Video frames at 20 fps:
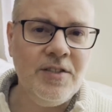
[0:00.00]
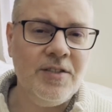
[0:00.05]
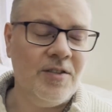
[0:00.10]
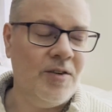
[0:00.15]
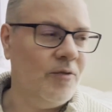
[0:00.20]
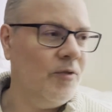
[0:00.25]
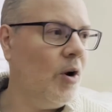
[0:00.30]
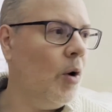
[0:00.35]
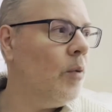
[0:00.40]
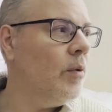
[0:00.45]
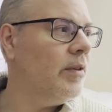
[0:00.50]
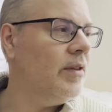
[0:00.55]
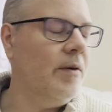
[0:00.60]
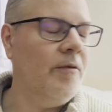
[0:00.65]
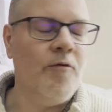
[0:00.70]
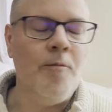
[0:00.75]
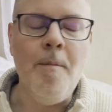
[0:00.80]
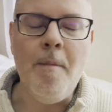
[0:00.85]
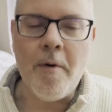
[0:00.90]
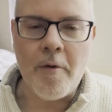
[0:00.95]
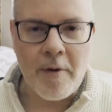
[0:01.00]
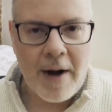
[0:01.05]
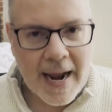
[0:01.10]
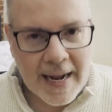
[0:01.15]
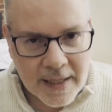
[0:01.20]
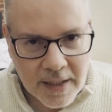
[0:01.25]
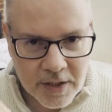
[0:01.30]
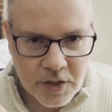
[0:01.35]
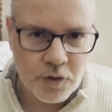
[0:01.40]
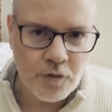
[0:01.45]
So no one, the
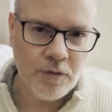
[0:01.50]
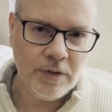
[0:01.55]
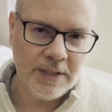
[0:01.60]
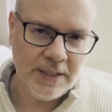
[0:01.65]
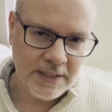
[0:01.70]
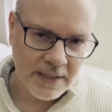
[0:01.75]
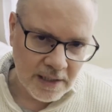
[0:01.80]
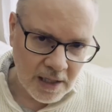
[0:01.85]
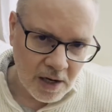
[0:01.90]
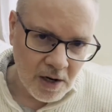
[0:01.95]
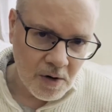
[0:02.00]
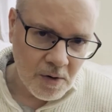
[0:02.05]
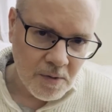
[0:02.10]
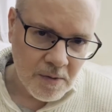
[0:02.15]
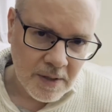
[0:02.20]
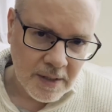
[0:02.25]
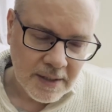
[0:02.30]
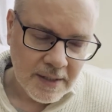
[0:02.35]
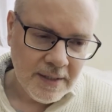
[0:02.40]
morale is really low.